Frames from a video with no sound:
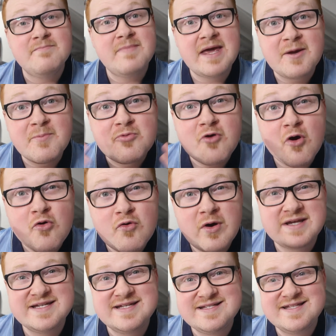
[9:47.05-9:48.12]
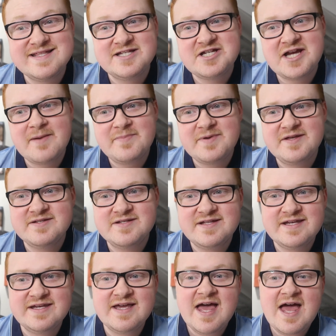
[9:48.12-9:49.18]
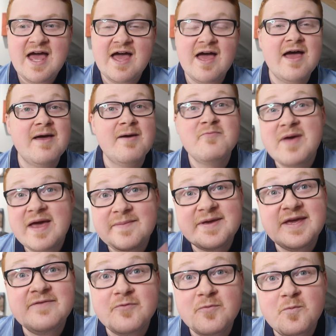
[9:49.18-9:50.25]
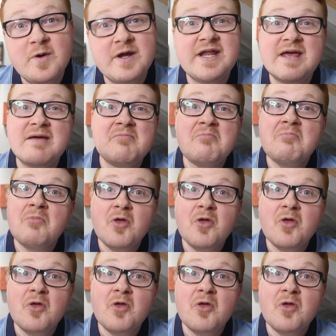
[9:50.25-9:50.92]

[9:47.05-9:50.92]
make progress into the Champions League uh, and maybe even win it?